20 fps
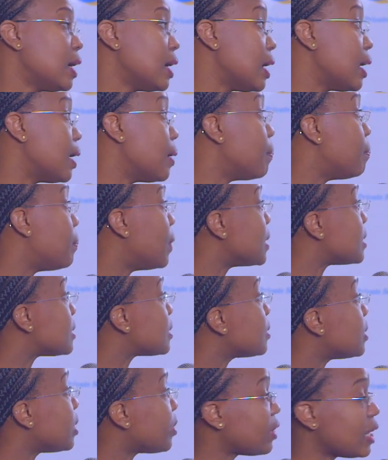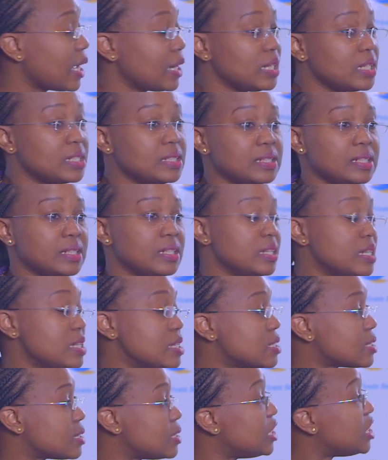But the reality
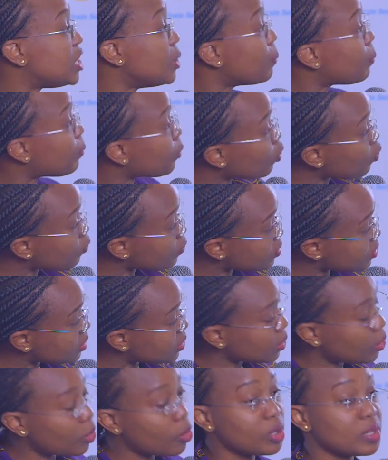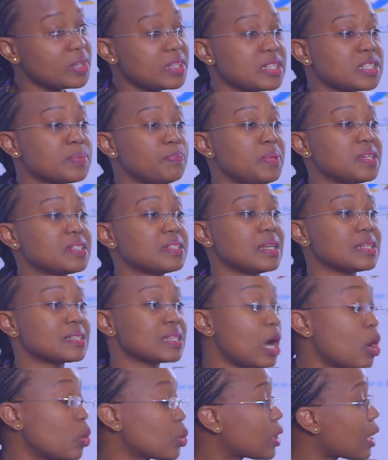is it improves all these business
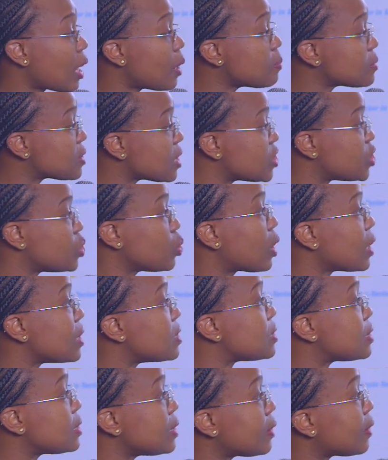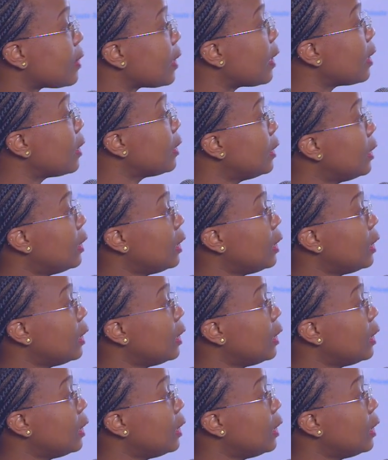outcomes, as you can see there.